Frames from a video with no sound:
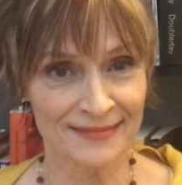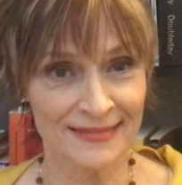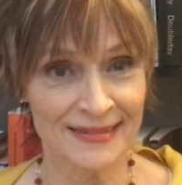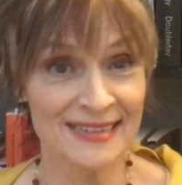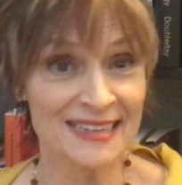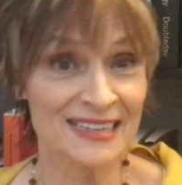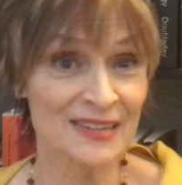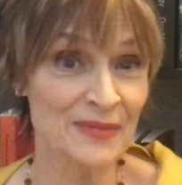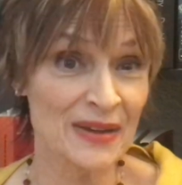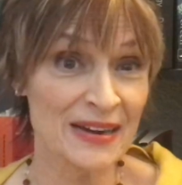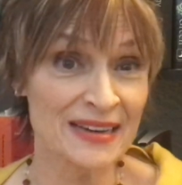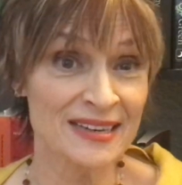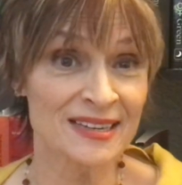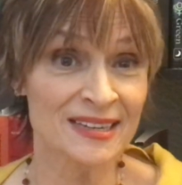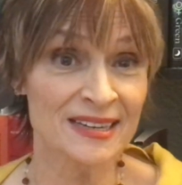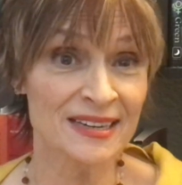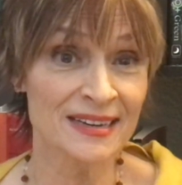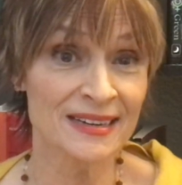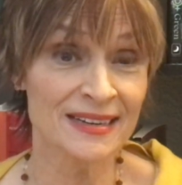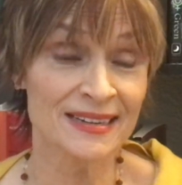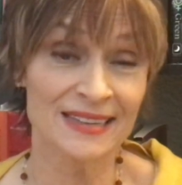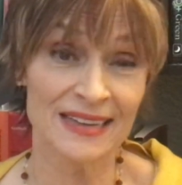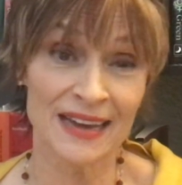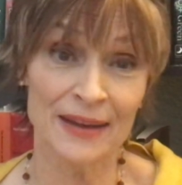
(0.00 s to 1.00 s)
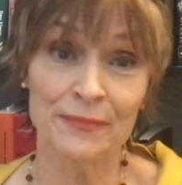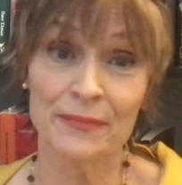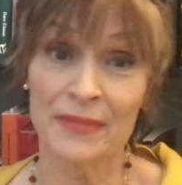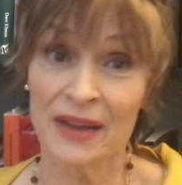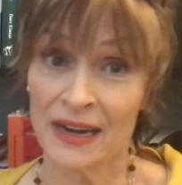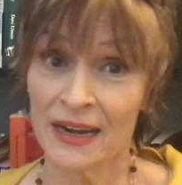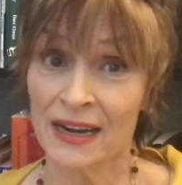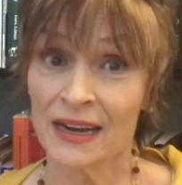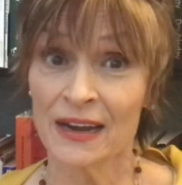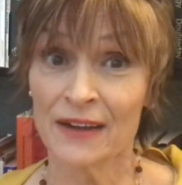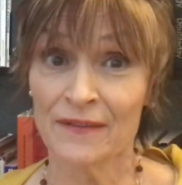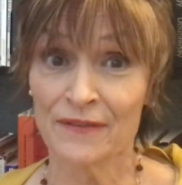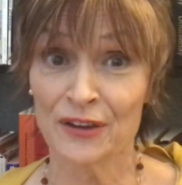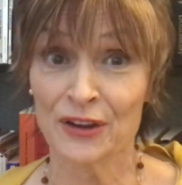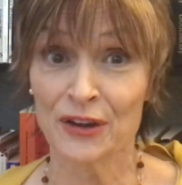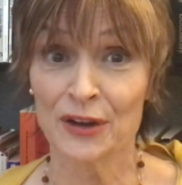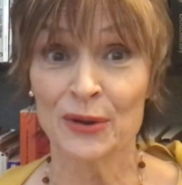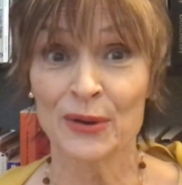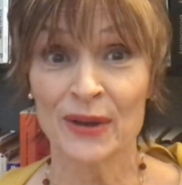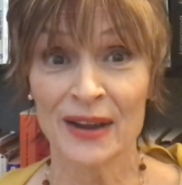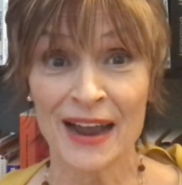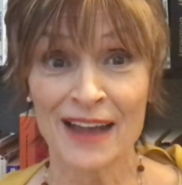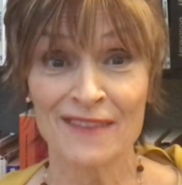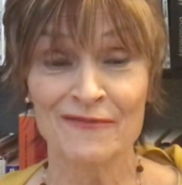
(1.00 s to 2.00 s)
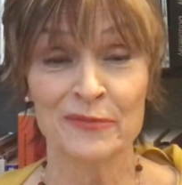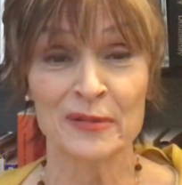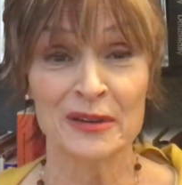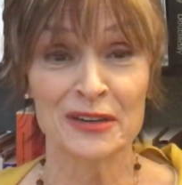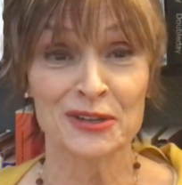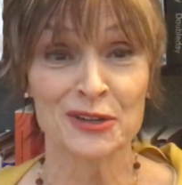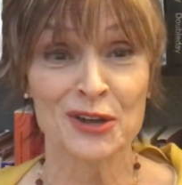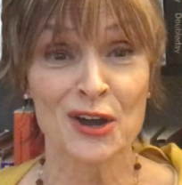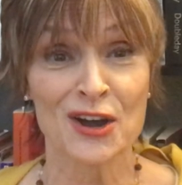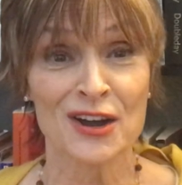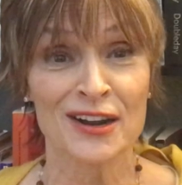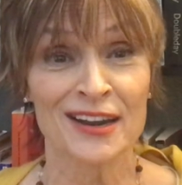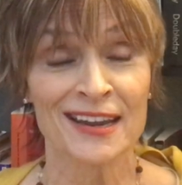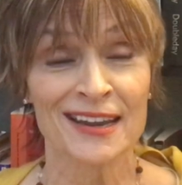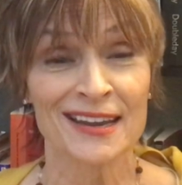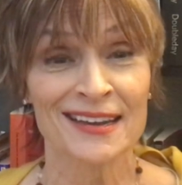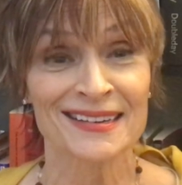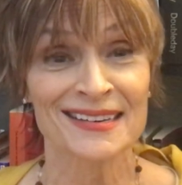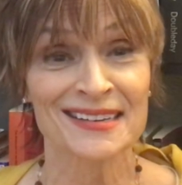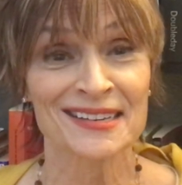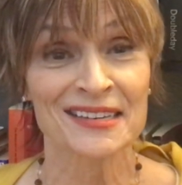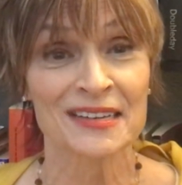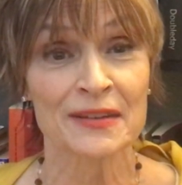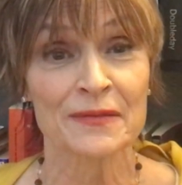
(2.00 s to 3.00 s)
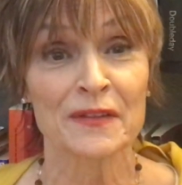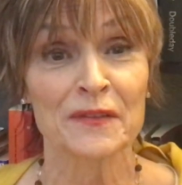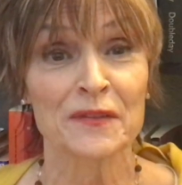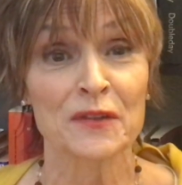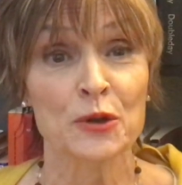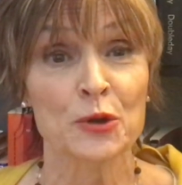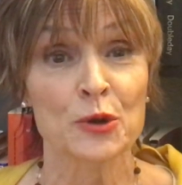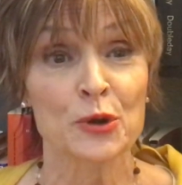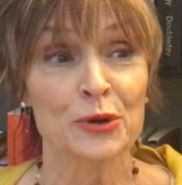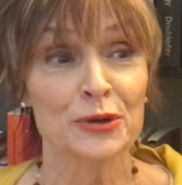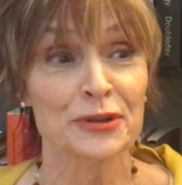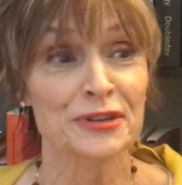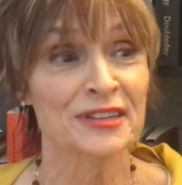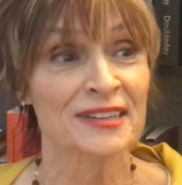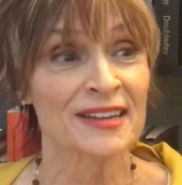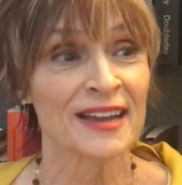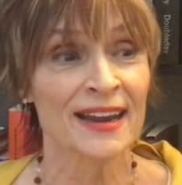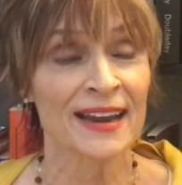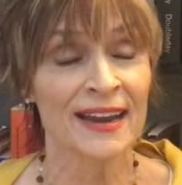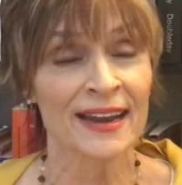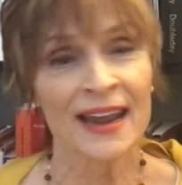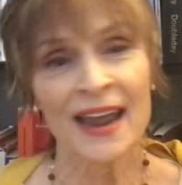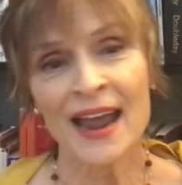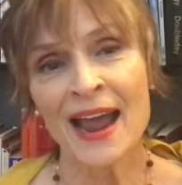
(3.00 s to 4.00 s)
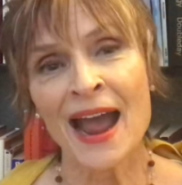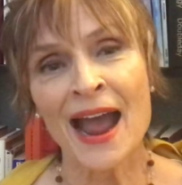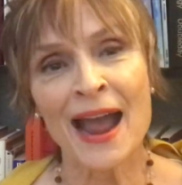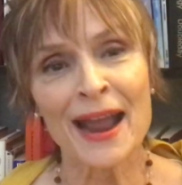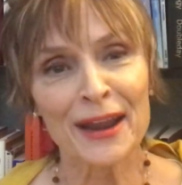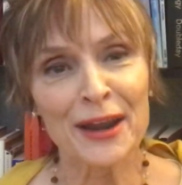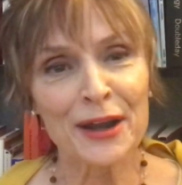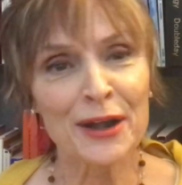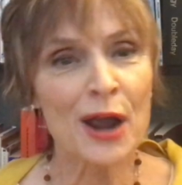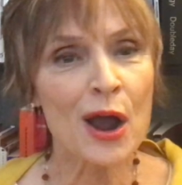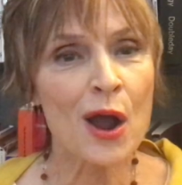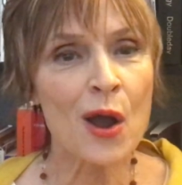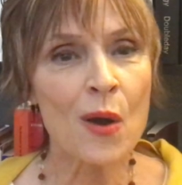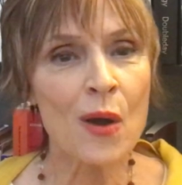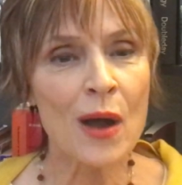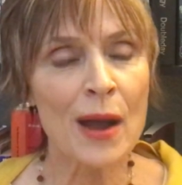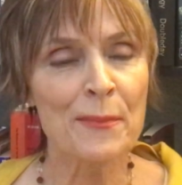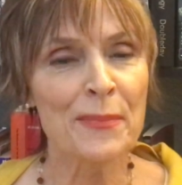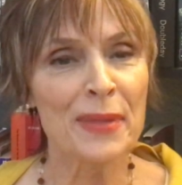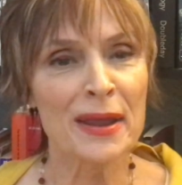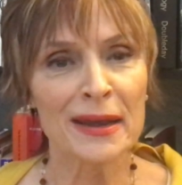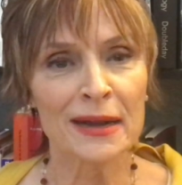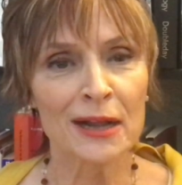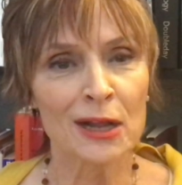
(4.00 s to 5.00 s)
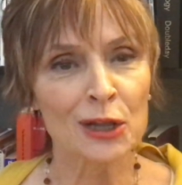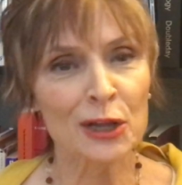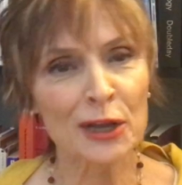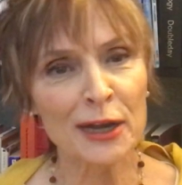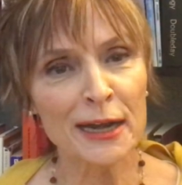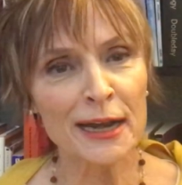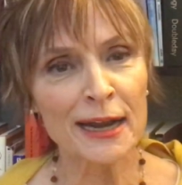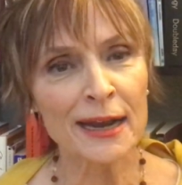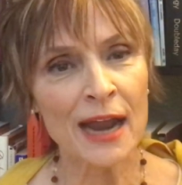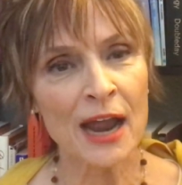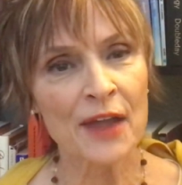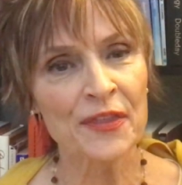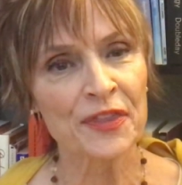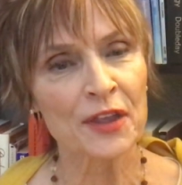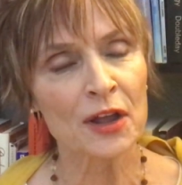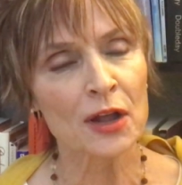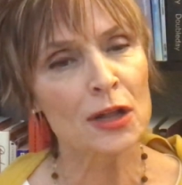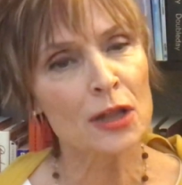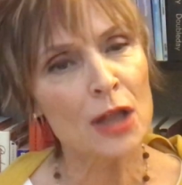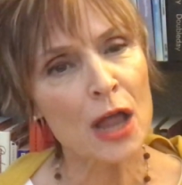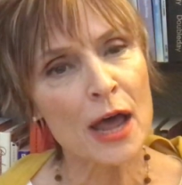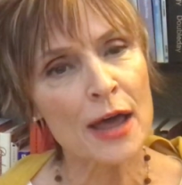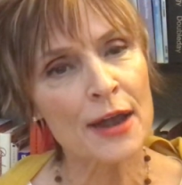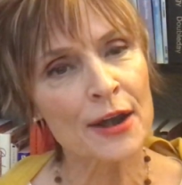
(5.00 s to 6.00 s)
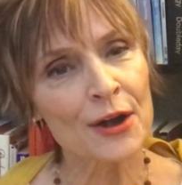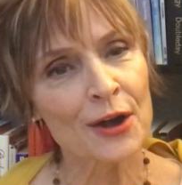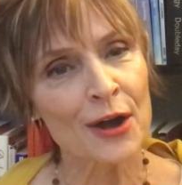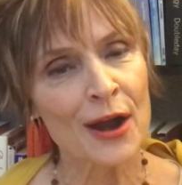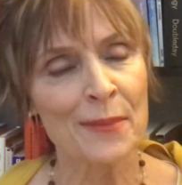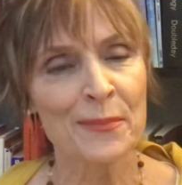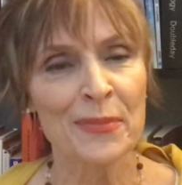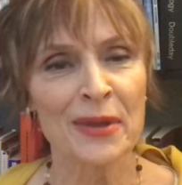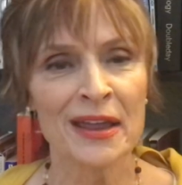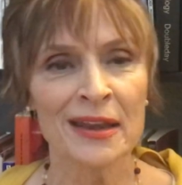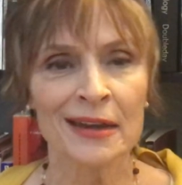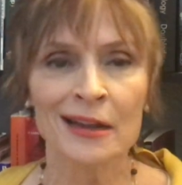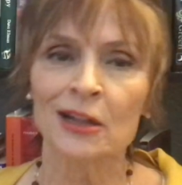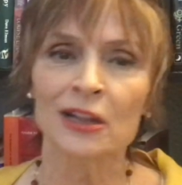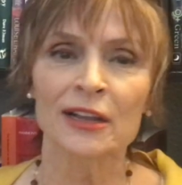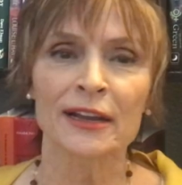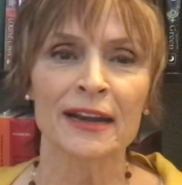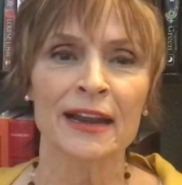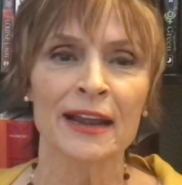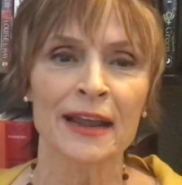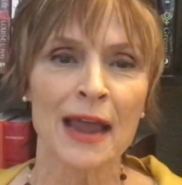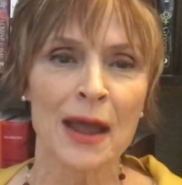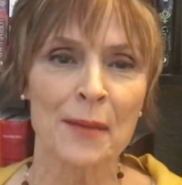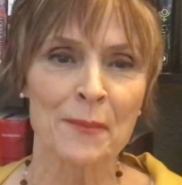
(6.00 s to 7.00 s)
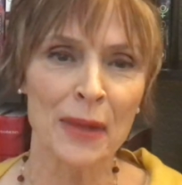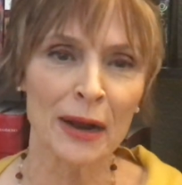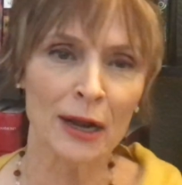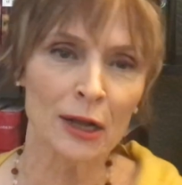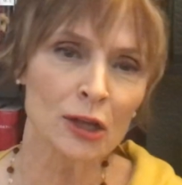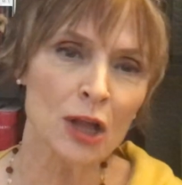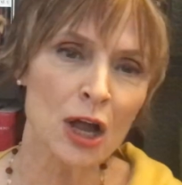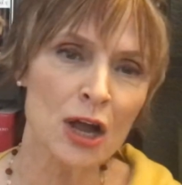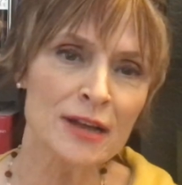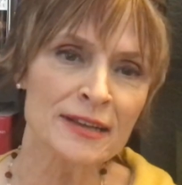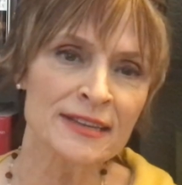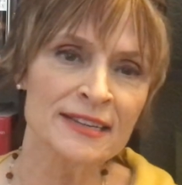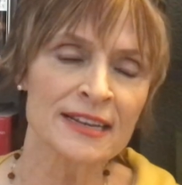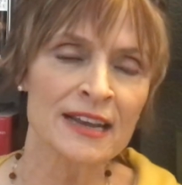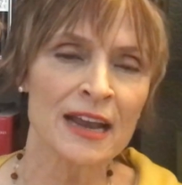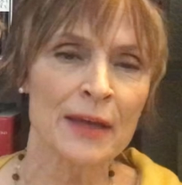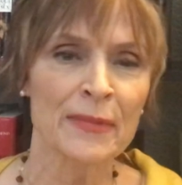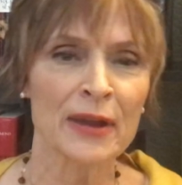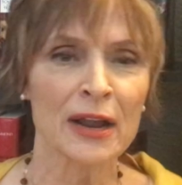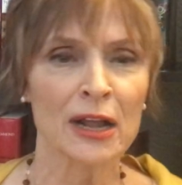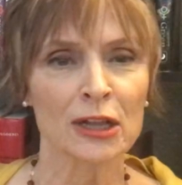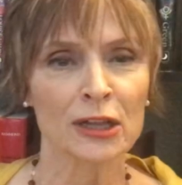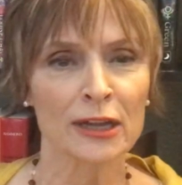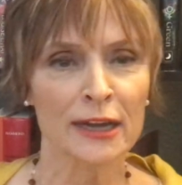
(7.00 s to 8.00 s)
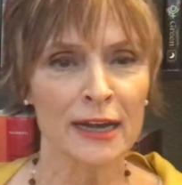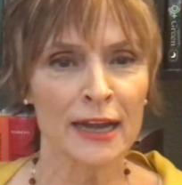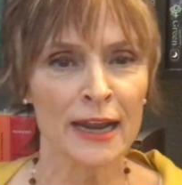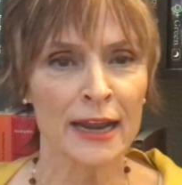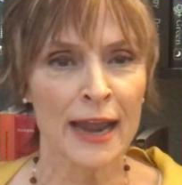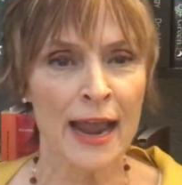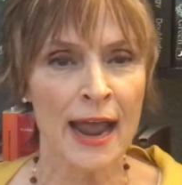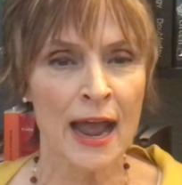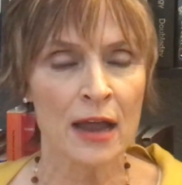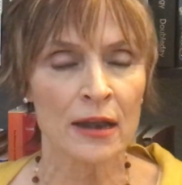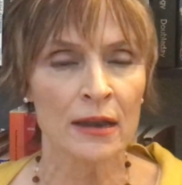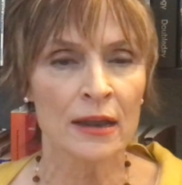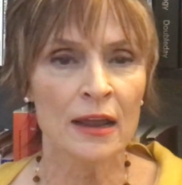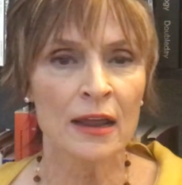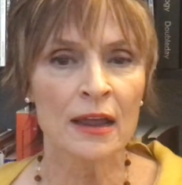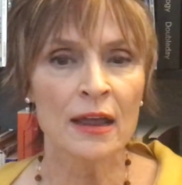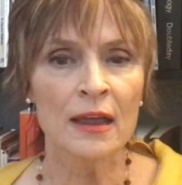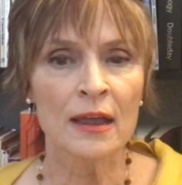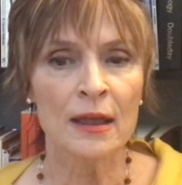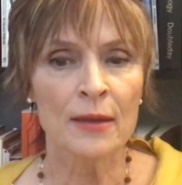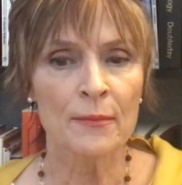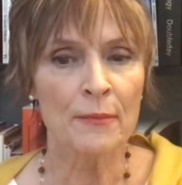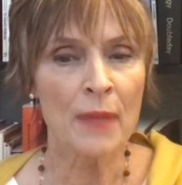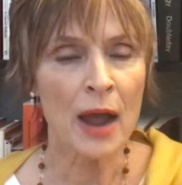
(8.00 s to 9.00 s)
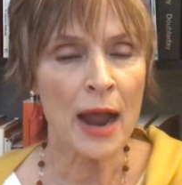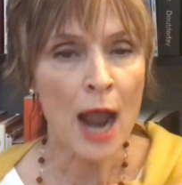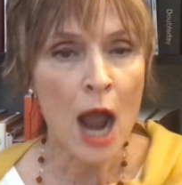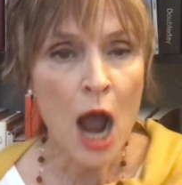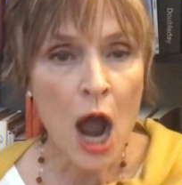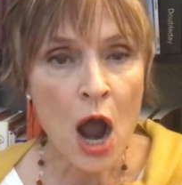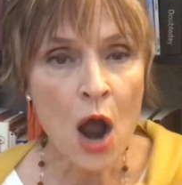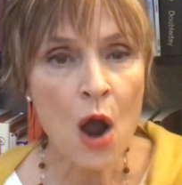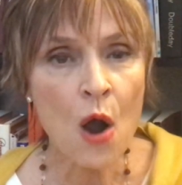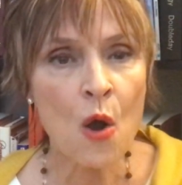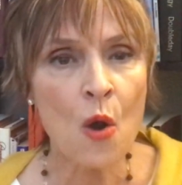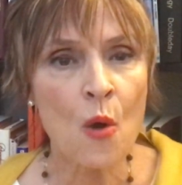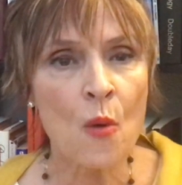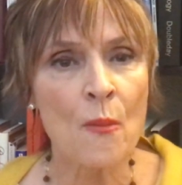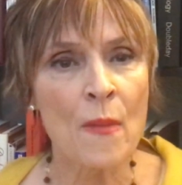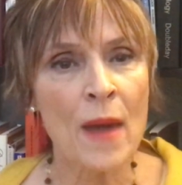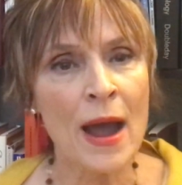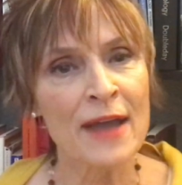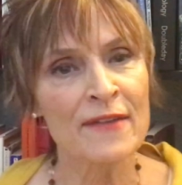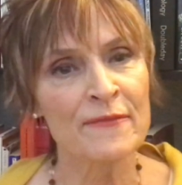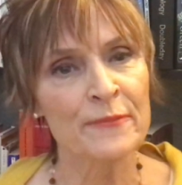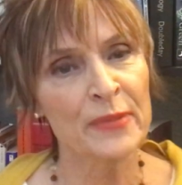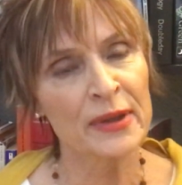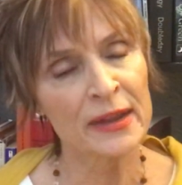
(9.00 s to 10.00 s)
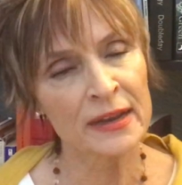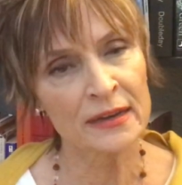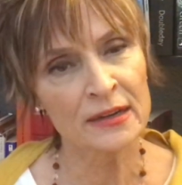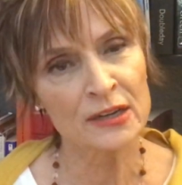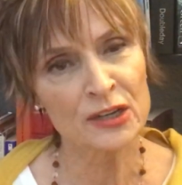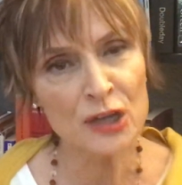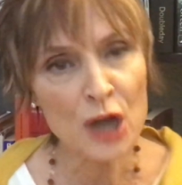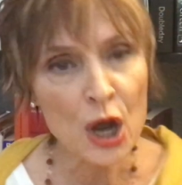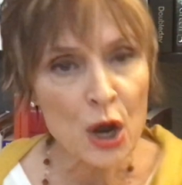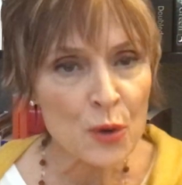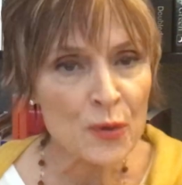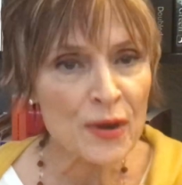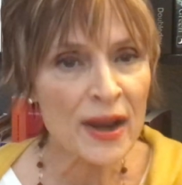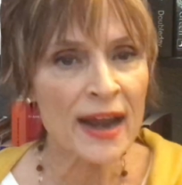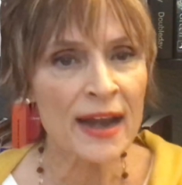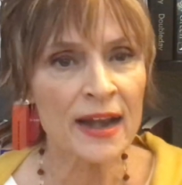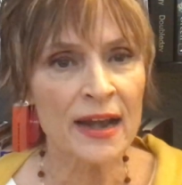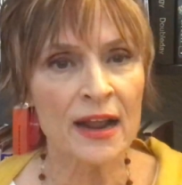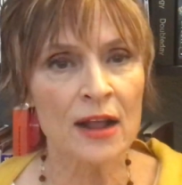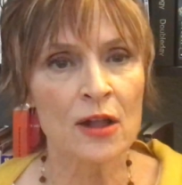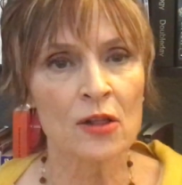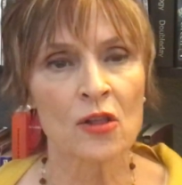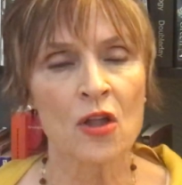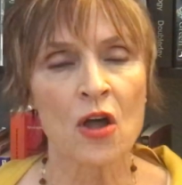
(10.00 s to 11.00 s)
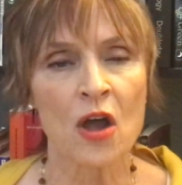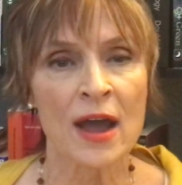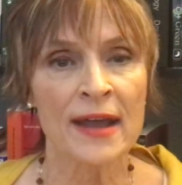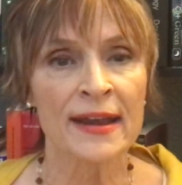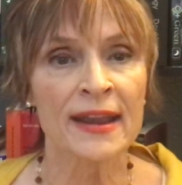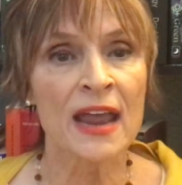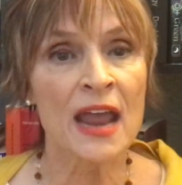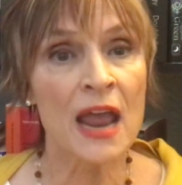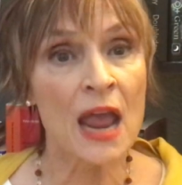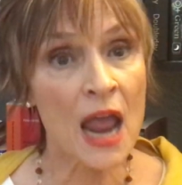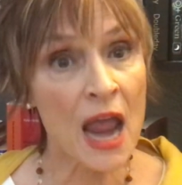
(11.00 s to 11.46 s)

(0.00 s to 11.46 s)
This makes sense. And many of you, and I've been talking to some of you who are saying, I've been cleaning out the clutter, I've been cleaning out my closet, I've been cleaning out my home, I've been donating a lot.